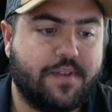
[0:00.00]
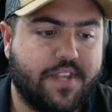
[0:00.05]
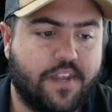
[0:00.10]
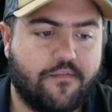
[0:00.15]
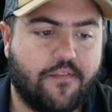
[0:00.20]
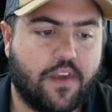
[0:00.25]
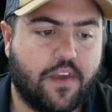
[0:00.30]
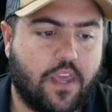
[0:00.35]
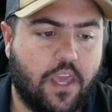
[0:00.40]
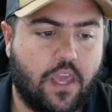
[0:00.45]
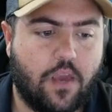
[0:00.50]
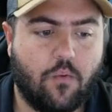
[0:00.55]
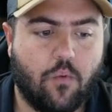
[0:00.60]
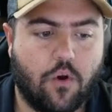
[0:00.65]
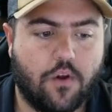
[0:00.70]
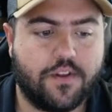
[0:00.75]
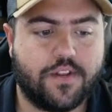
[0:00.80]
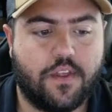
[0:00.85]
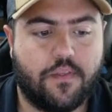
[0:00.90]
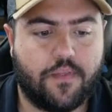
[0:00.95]
specific
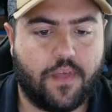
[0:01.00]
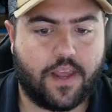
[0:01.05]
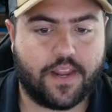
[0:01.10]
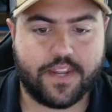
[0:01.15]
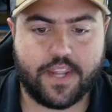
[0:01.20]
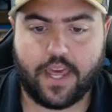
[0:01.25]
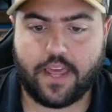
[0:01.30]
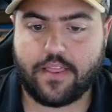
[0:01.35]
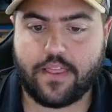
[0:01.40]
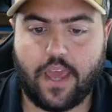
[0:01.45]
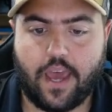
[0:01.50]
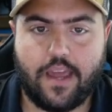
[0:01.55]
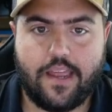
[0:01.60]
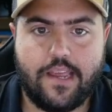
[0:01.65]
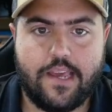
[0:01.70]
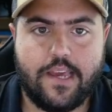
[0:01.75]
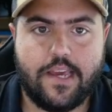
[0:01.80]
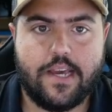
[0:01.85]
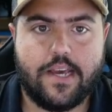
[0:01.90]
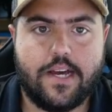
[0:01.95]
keywords and things like
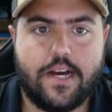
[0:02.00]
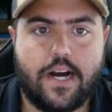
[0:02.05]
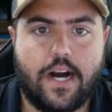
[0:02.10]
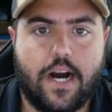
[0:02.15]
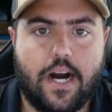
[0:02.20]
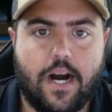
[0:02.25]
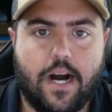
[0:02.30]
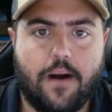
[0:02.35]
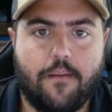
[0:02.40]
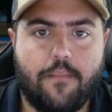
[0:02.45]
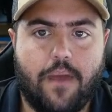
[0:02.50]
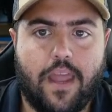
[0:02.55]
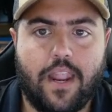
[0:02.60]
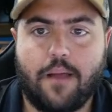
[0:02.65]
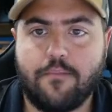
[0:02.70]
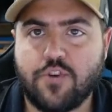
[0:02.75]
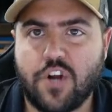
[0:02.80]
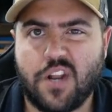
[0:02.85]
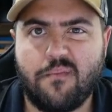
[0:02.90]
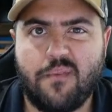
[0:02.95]
that.
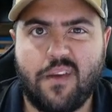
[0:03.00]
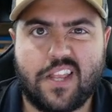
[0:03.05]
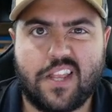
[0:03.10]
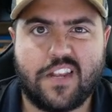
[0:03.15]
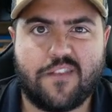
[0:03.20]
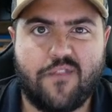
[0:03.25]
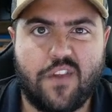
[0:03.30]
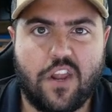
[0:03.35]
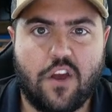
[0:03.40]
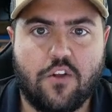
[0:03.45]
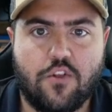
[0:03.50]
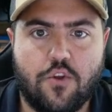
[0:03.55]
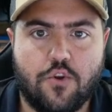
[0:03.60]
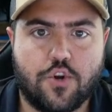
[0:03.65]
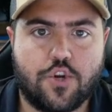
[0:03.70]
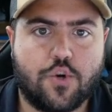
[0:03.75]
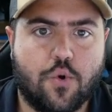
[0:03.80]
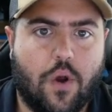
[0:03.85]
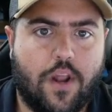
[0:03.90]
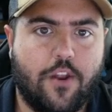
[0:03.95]
And I'm trying to make this video a
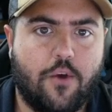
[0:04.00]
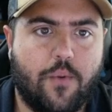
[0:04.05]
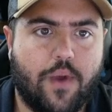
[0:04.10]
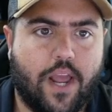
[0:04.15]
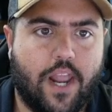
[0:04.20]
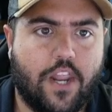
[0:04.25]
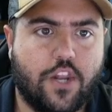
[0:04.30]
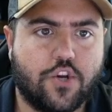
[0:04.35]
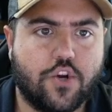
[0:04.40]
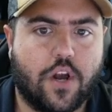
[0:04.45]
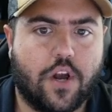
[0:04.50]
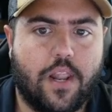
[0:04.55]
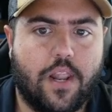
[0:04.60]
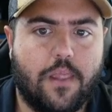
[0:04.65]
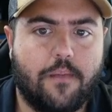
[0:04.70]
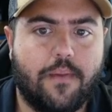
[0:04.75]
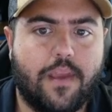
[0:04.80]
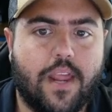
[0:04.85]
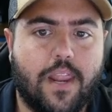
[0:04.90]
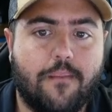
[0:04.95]
little short. I know we kind of drug it
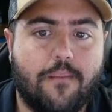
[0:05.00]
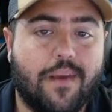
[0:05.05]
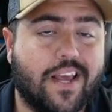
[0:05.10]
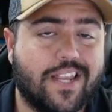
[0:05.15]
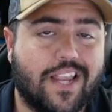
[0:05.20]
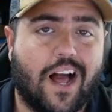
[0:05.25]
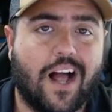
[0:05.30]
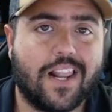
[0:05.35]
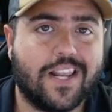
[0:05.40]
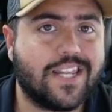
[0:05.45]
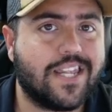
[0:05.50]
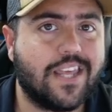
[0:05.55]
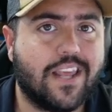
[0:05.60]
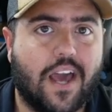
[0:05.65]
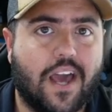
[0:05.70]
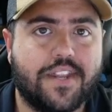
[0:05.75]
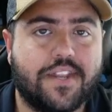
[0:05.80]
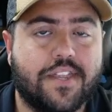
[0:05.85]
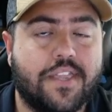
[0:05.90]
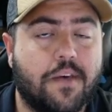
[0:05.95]
in the beginning because honestly,
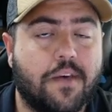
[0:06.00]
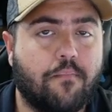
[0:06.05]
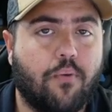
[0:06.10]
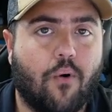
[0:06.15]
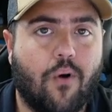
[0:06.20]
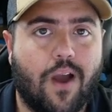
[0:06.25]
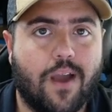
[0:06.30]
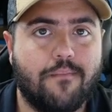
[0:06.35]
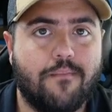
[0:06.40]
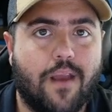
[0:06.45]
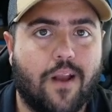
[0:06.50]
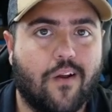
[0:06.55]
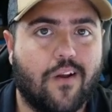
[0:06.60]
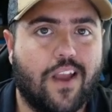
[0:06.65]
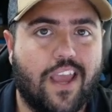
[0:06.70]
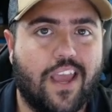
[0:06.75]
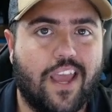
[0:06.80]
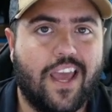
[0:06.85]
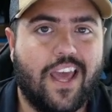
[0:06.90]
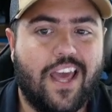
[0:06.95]
guys, the
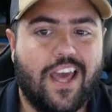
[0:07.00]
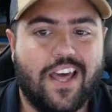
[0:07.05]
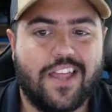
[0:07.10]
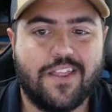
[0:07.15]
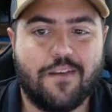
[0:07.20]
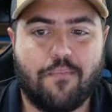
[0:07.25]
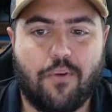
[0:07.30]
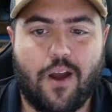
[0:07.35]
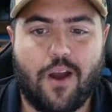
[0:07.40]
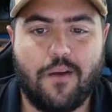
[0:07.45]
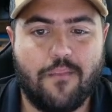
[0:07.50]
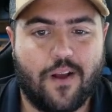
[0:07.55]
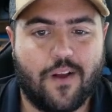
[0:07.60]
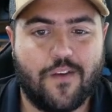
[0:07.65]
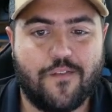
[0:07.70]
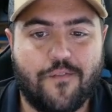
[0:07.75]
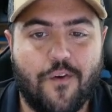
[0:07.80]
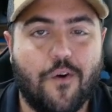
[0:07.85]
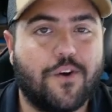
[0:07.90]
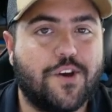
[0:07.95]
primary
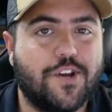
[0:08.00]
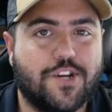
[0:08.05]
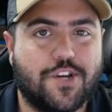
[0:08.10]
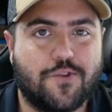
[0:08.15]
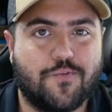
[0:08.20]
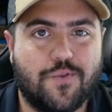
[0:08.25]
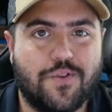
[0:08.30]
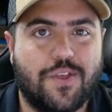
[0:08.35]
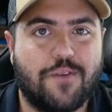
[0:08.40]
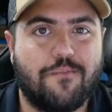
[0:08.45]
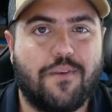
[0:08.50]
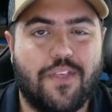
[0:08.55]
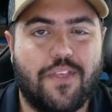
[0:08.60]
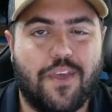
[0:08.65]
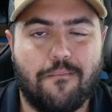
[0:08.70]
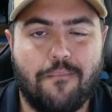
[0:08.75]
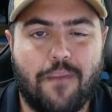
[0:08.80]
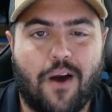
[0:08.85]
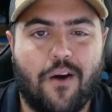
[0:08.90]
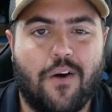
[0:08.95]
focus should really be
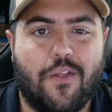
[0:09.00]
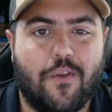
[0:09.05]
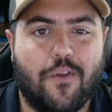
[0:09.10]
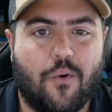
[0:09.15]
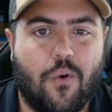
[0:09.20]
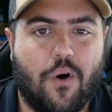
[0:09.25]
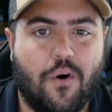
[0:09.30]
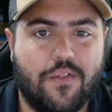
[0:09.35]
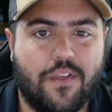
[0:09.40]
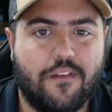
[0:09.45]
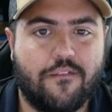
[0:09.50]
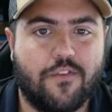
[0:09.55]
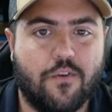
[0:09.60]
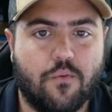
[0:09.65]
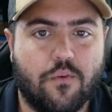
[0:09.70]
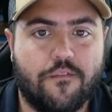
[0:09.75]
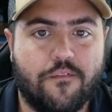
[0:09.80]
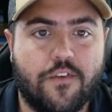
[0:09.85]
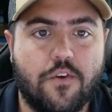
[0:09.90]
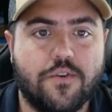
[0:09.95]
the amount and the quality of
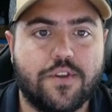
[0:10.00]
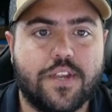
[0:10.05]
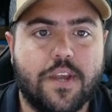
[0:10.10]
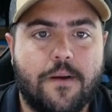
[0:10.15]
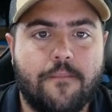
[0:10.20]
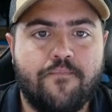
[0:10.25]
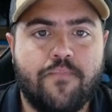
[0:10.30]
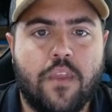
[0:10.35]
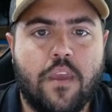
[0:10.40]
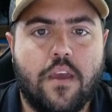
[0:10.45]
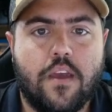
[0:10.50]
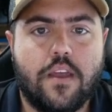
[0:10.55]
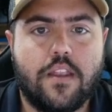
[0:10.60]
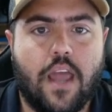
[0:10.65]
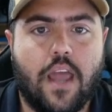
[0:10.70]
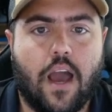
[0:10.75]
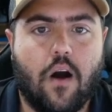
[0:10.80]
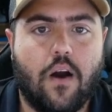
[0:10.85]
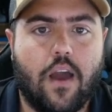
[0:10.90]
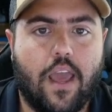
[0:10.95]
the reviews.
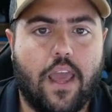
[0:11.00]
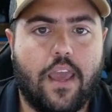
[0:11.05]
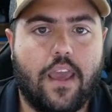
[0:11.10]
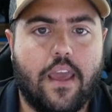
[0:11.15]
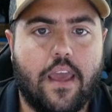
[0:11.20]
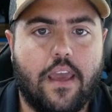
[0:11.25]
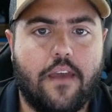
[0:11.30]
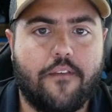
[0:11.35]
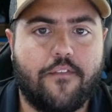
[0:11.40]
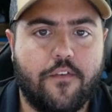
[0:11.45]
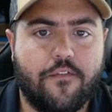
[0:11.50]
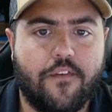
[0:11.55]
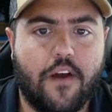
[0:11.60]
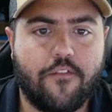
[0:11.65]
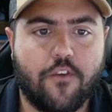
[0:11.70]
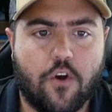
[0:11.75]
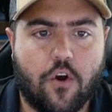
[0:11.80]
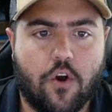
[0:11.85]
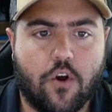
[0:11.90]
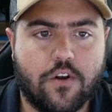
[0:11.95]
Now, if you've
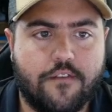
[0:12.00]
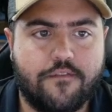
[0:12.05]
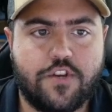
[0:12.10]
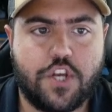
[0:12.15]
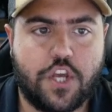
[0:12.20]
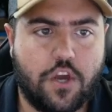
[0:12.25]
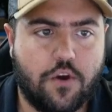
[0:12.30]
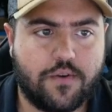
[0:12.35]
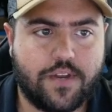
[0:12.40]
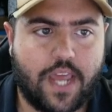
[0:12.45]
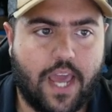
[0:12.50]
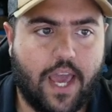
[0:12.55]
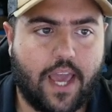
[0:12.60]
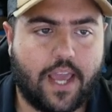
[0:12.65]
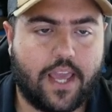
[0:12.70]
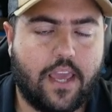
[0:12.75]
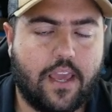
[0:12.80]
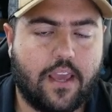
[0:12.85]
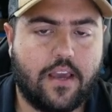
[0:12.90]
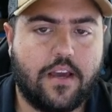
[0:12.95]
ever heard of
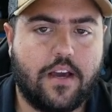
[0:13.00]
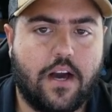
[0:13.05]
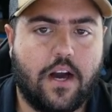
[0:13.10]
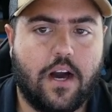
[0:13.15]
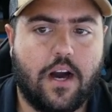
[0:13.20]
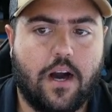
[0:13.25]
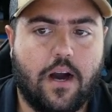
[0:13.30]
geotagging,